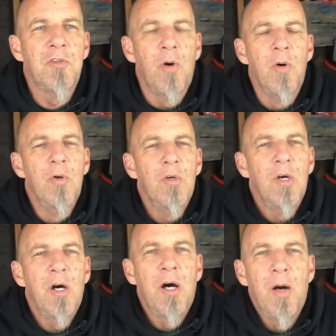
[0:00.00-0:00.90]
So
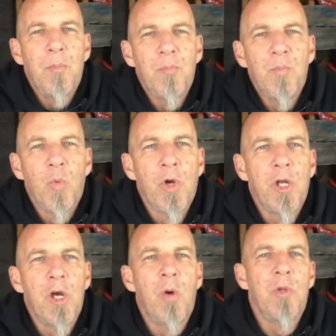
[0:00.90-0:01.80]
we're
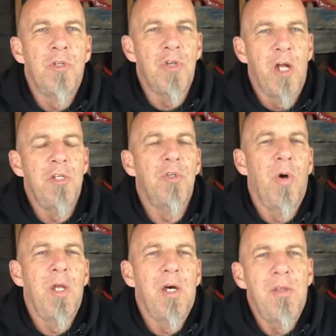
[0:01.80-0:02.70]
going to go with the Johnny joint.